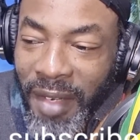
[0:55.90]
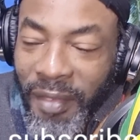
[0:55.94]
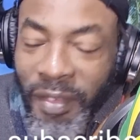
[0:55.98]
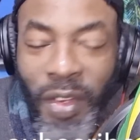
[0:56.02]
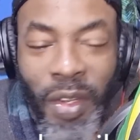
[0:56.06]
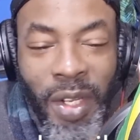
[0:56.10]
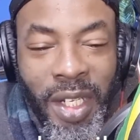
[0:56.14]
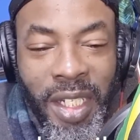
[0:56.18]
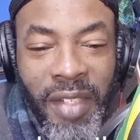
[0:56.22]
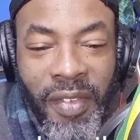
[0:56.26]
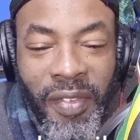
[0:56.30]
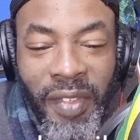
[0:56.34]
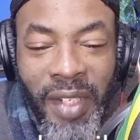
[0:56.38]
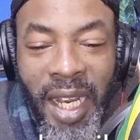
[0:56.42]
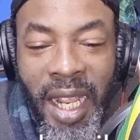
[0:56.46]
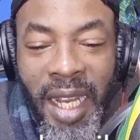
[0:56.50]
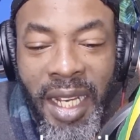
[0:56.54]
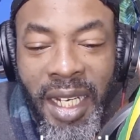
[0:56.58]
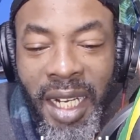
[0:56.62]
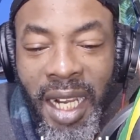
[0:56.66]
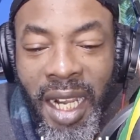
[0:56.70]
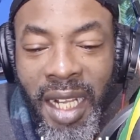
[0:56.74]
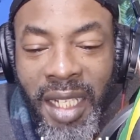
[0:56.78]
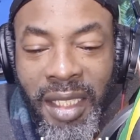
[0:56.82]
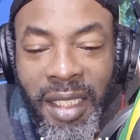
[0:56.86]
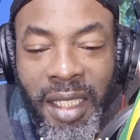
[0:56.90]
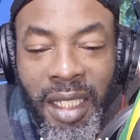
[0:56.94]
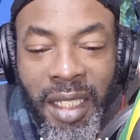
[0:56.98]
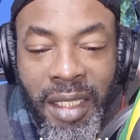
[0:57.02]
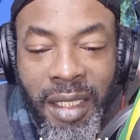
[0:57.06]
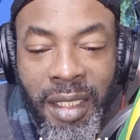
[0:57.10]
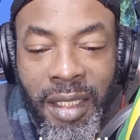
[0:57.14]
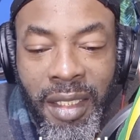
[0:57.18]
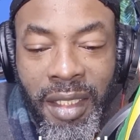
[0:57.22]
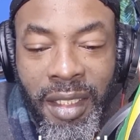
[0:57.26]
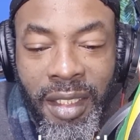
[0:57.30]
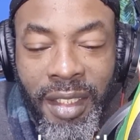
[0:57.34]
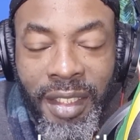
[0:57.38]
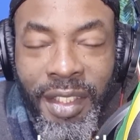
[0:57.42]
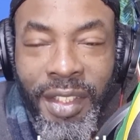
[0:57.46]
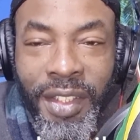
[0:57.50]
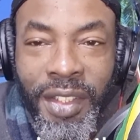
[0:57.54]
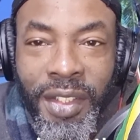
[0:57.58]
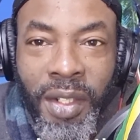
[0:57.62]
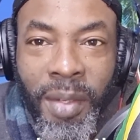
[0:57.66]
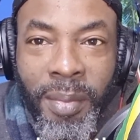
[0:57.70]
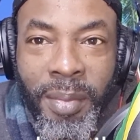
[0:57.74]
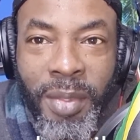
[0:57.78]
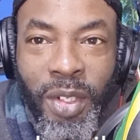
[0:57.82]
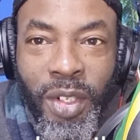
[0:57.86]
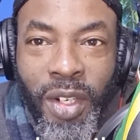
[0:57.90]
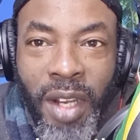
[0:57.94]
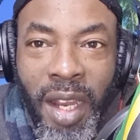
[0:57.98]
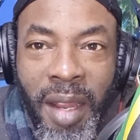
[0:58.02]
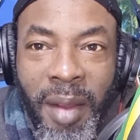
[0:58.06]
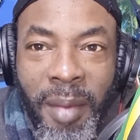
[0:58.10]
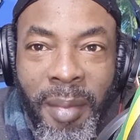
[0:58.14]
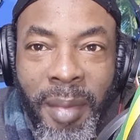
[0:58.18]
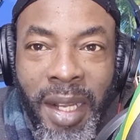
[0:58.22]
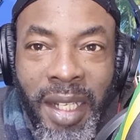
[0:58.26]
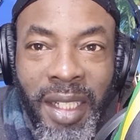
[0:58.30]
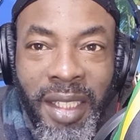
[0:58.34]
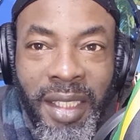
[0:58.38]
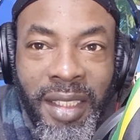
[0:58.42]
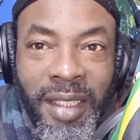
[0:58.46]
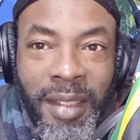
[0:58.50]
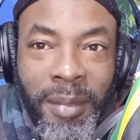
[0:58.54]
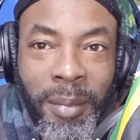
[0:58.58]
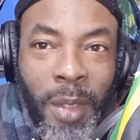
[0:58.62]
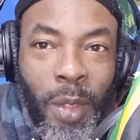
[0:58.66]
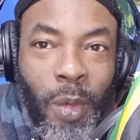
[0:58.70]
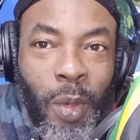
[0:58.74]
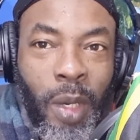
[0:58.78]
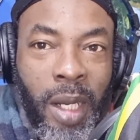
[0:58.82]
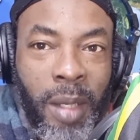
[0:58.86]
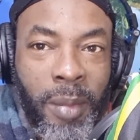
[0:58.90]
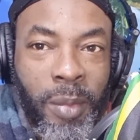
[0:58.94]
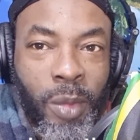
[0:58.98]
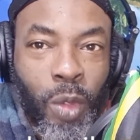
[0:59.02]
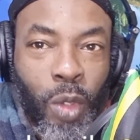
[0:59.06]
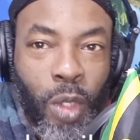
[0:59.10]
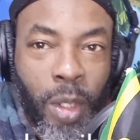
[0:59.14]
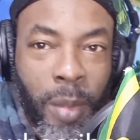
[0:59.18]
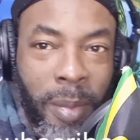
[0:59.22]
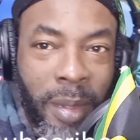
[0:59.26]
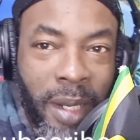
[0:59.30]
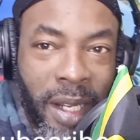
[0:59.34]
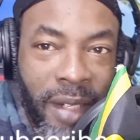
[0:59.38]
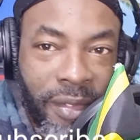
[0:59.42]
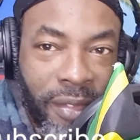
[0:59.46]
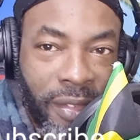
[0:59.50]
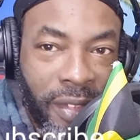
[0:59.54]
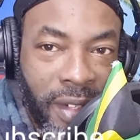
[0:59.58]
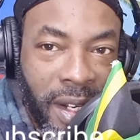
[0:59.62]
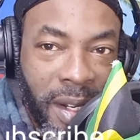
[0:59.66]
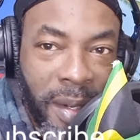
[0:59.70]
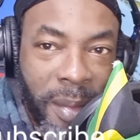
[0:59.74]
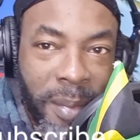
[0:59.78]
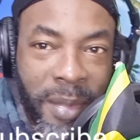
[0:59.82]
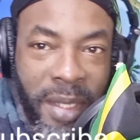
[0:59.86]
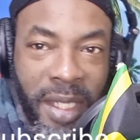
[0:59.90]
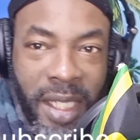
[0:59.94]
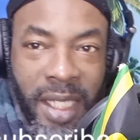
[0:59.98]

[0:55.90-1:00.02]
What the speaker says: Viewers, if you like the content, subscribe and make way to grow the platform.